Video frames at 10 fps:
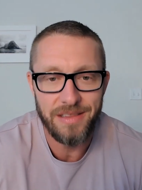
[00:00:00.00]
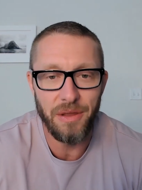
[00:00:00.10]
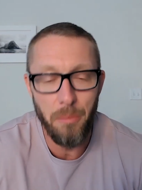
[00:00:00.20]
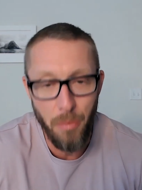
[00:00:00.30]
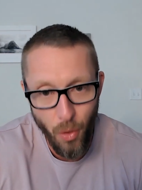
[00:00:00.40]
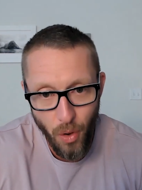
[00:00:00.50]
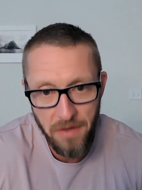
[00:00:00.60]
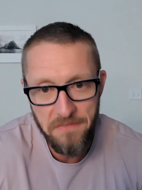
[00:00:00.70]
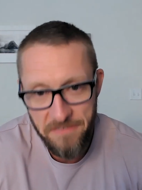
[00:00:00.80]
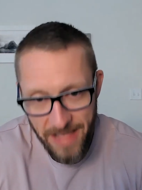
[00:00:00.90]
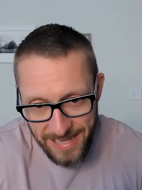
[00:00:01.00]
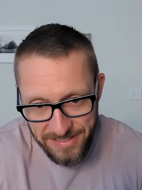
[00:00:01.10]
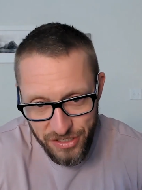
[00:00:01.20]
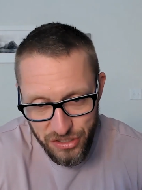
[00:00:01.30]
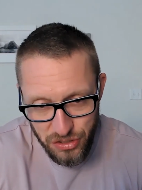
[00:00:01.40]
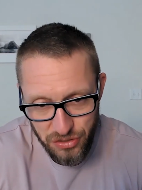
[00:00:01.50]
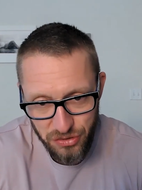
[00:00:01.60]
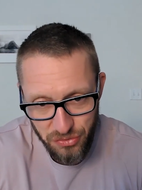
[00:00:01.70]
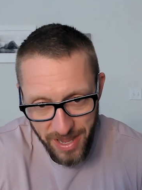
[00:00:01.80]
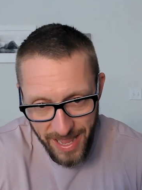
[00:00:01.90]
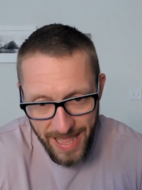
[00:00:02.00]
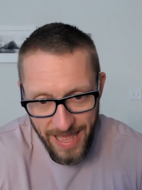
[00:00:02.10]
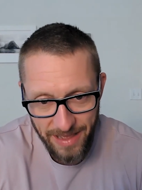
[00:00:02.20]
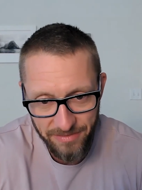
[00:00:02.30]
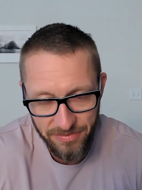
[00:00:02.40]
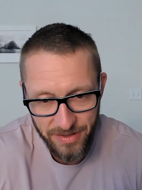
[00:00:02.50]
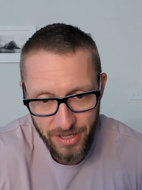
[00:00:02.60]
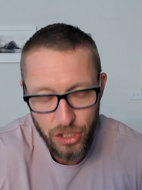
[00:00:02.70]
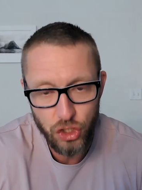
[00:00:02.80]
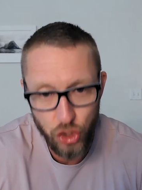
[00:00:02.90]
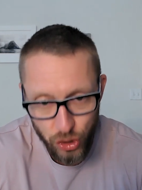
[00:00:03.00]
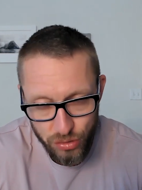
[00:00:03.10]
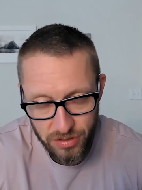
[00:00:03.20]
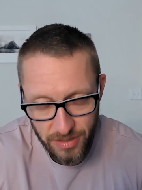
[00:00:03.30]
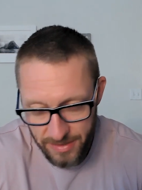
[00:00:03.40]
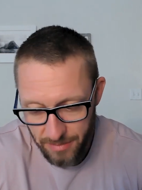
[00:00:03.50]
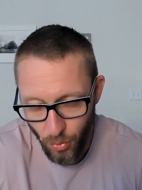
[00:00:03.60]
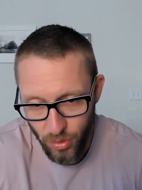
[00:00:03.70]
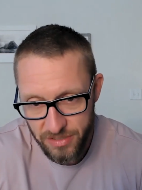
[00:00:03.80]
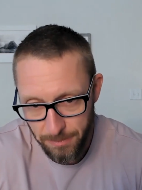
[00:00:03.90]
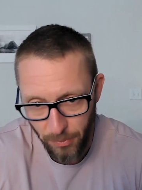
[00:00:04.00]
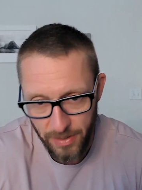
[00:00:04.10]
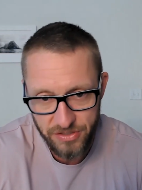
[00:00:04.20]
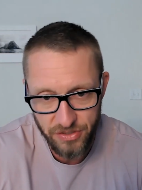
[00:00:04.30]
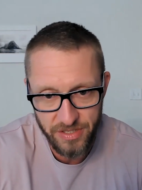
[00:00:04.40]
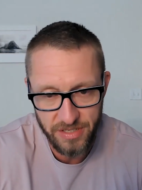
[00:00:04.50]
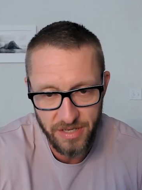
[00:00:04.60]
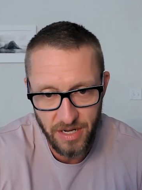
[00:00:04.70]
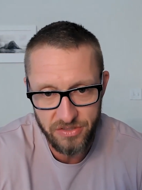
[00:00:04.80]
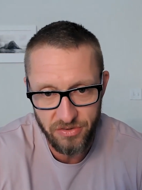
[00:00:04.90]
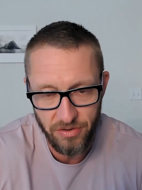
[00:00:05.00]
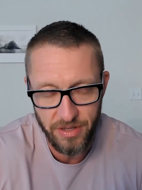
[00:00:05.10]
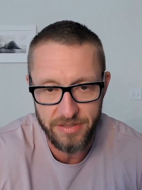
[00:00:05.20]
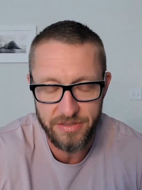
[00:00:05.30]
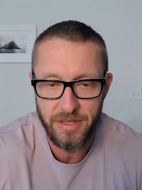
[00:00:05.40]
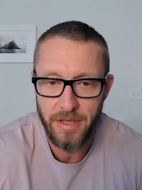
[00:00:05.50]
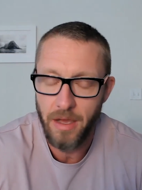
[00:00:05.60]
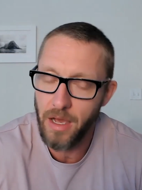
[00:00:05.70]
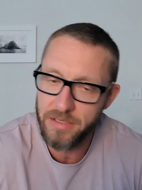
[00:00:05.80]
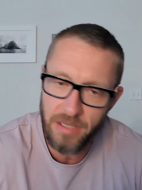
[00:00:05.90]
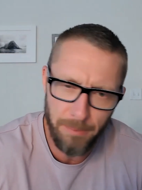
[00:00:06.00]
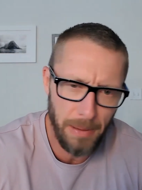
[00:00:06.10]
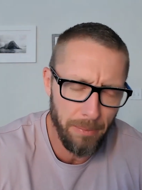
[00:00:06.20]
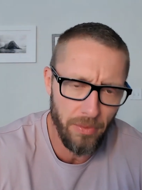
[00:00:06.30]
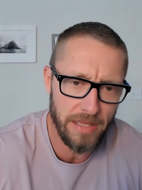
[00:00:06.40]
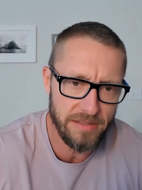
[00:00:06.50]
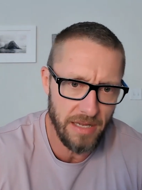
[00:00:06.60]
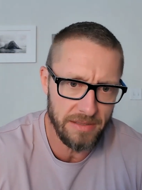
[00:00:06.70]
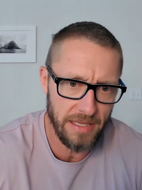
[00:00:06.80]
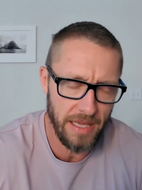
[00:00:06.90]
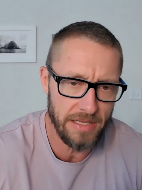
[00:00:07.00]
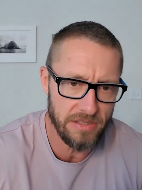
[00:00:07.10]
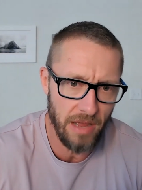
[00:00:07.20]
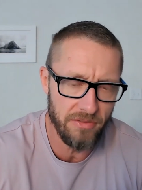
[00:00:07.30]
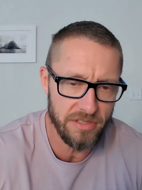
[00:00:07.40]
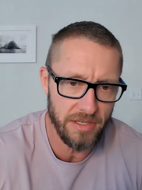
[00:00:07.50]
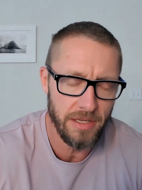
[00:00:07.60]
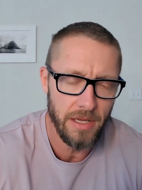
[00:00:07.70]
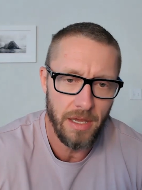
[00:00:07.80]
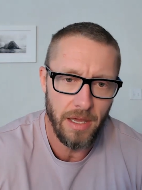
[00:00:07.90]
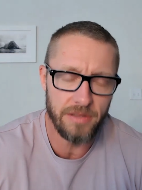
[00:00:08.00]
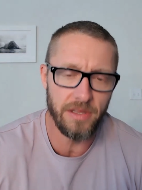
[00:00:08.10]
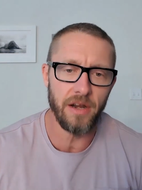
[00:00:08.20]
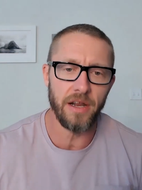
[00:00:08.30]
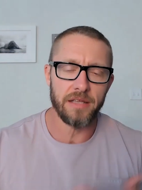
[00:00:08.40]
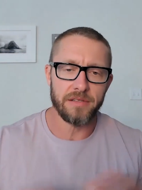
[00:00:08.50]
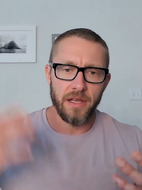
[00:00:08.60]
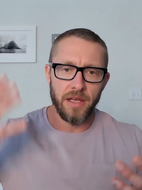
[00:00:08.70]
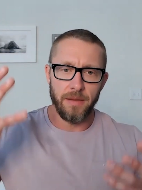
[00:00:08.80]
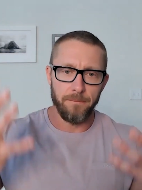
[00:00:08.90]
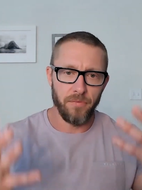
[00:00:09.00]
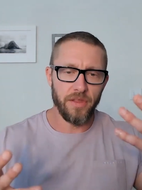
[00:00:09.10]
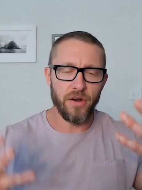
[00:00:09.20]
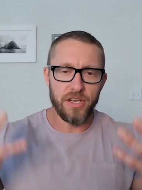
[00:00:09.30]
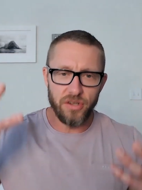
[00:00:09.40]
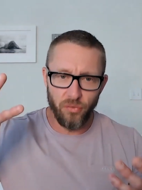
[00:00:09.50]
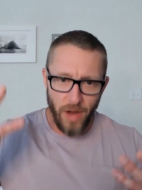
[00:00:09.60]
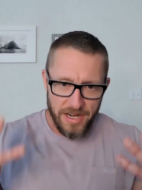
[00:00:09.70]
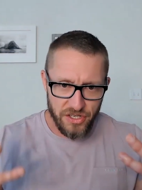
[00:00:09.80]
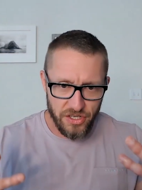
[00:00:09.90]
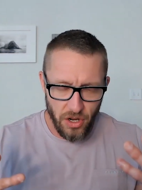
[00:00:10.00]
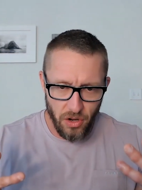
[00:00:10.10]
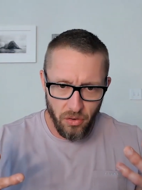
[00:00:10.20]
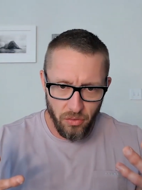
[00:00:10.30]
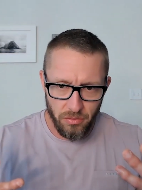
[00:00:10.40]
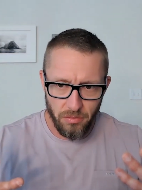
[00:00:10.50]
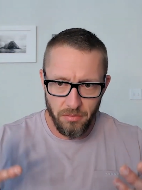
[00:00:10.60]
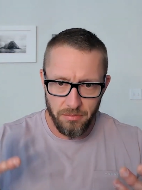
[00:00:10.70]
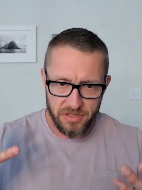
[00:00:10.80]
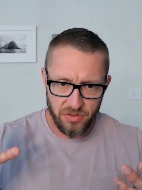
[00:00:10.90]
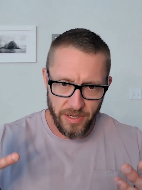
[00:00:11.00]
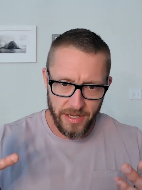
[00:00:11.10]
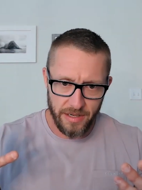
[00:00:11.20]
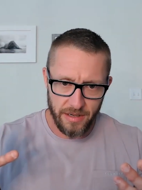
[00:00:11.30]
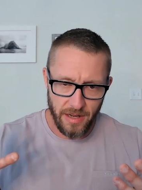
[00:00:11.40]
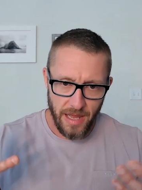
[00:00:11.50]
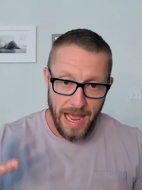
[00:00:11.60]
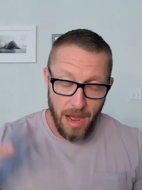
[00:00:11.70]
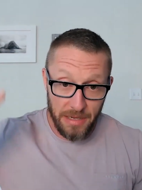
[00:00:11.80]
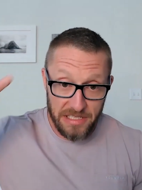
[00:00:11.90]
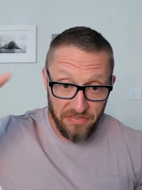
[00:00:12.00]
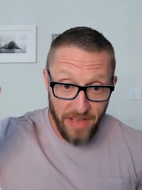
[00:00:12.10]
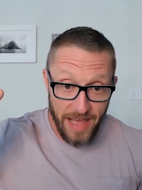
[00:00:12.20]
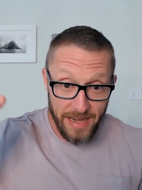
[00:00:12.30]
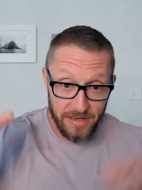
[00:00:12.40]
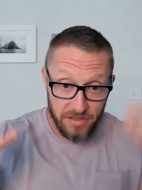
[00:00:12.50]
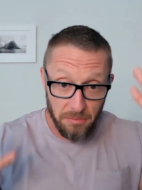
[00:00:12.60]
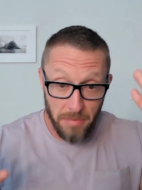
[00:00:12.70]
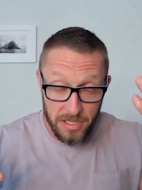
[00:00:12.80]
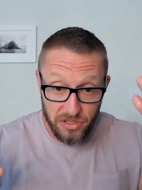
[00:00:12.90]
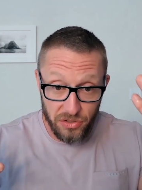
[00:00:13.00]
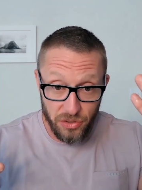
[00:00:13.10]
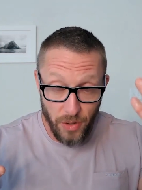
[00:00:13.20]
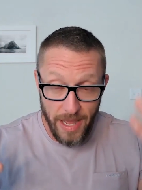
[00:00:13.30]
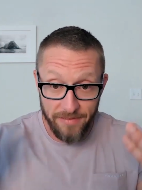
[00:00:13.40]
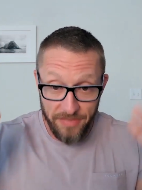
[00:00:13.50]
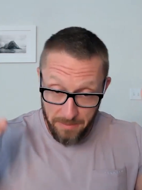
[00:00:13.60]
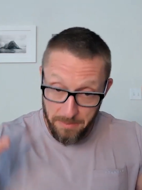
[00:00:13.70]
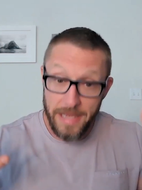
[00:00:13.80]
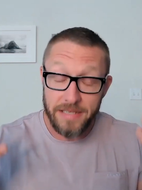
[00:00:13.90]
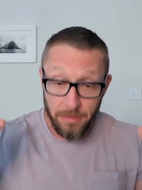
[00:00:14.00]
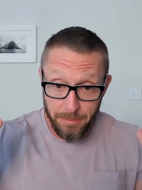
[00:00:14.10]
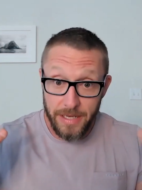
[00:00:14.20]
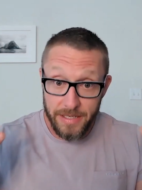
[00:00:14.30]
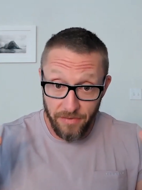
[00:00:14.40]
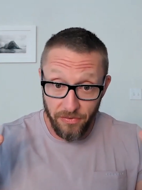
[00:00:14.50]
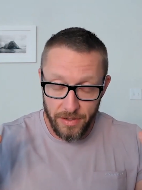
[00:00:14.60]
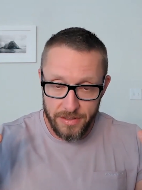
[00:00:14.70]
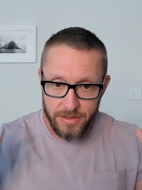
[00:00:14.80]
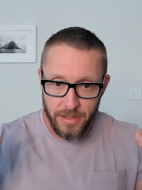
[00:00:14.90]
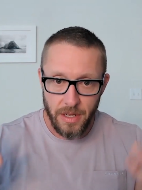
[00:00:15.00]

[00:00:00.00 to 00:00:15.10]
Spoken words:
The more fat tissue you have, usually the more suppressed your testosterone is. Some people, that's not the case. Obviously, there is a ratio between how much fat to muscle you have that makes a big difference.